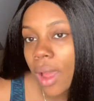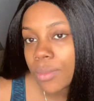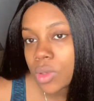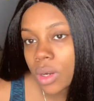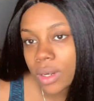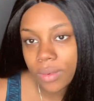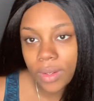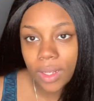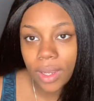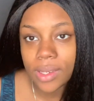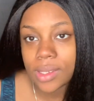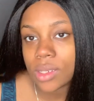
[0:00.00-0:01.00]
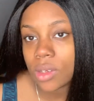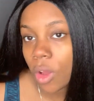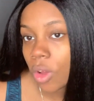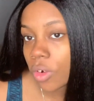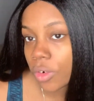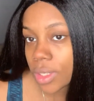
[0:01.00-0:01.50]
I'm starting to realize it's
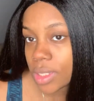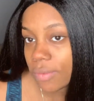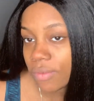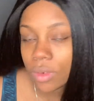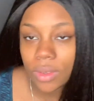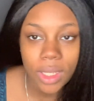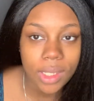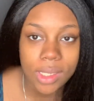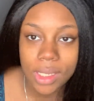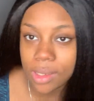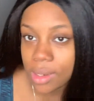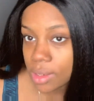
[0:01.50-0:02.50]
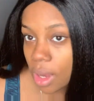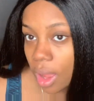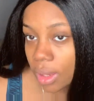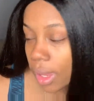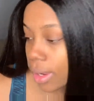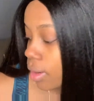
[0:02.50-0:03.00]
all greasy food because he does
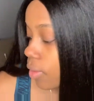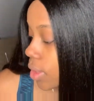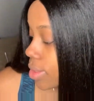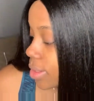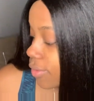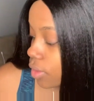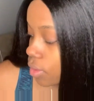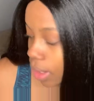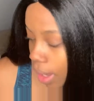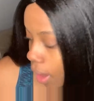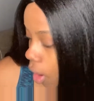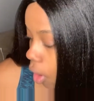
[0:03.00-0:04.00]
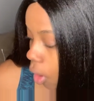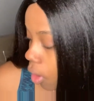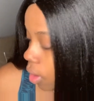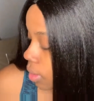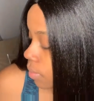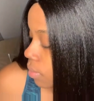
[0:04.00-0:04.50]
not like greasy food at
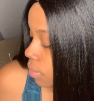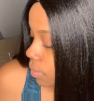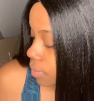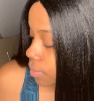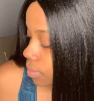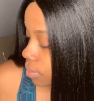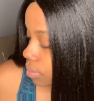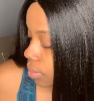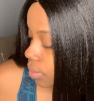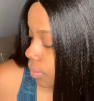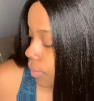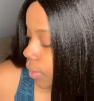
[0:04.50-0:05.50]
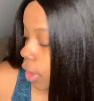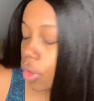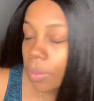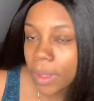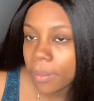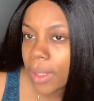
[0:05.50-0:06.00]
all. He'll
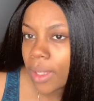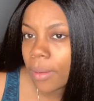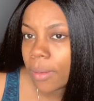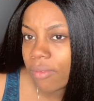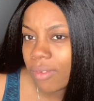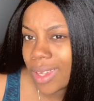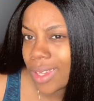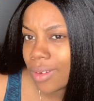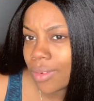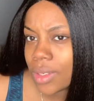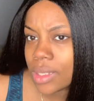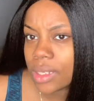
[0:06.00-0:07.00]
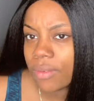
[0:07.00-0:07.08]
beat me up if I eat greasy